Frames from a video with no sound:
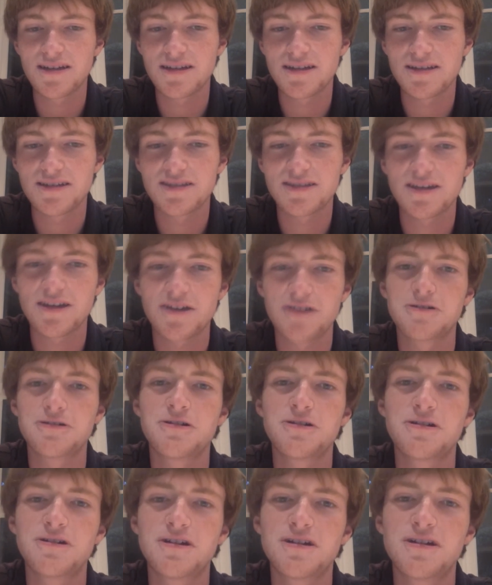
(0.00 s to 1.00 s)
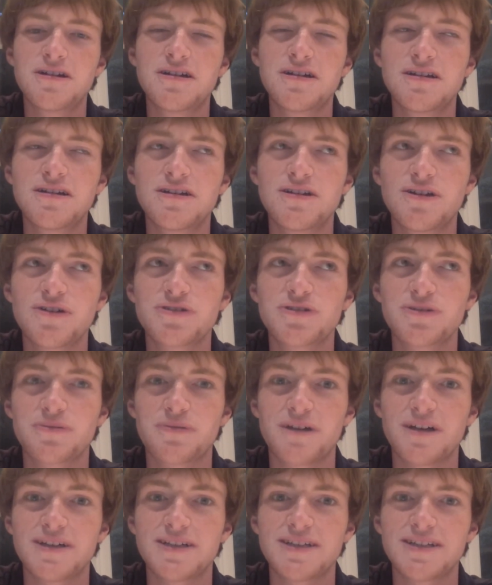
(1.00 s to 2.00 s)
So, no
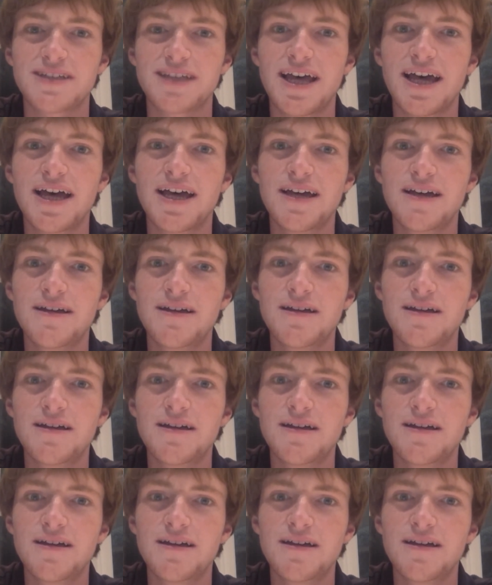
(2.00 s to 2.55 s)
surprises there.